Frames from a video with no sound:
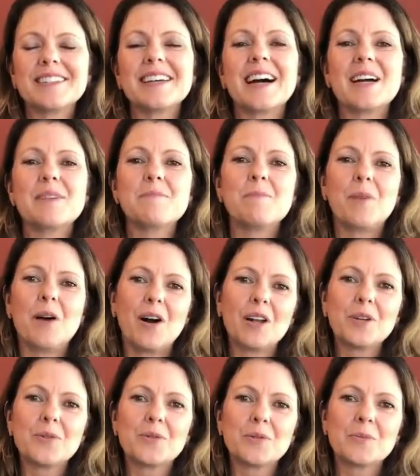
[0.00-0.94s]
I'm
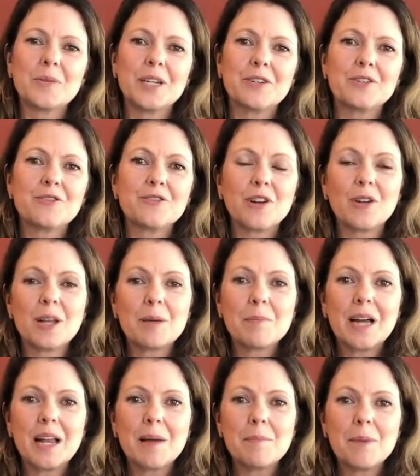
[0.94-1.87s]
Paula Romero from La
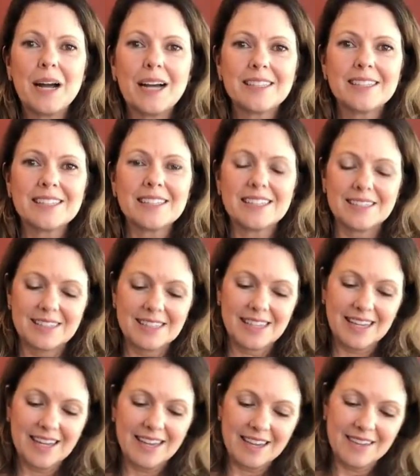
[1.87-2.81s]
Bella Pasta,
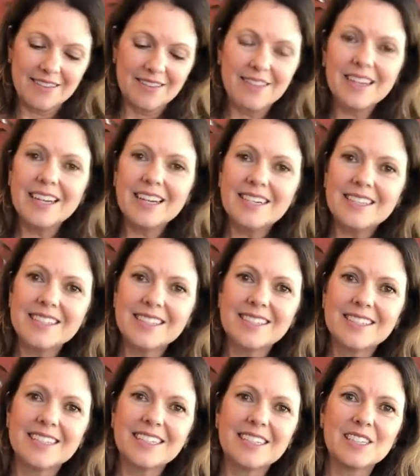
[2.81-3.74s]
and
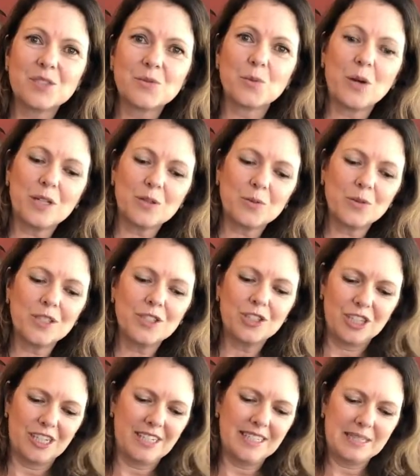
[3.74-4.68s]
this is what we
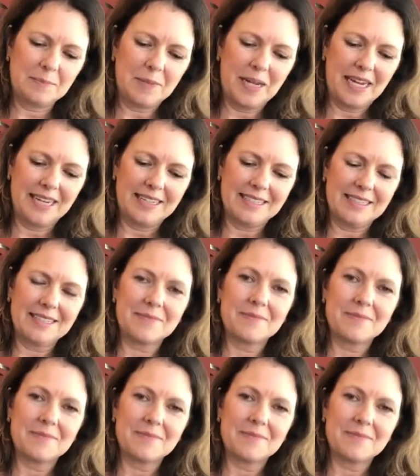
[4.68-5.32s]
just made.